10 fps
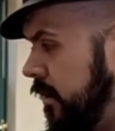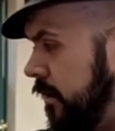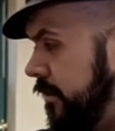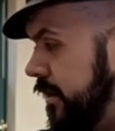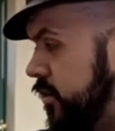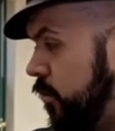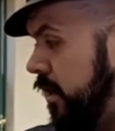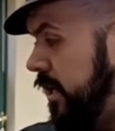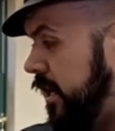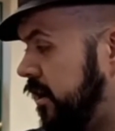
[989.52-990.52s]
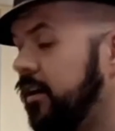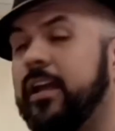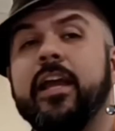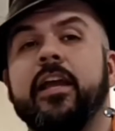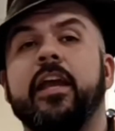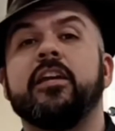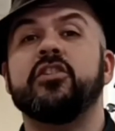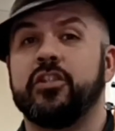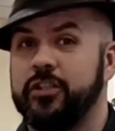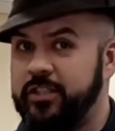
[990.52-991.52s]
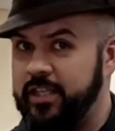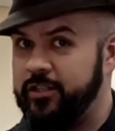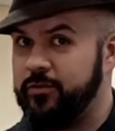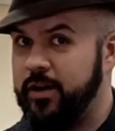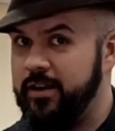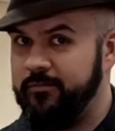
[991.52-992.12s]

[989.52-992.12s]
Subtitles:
This one here is your C string.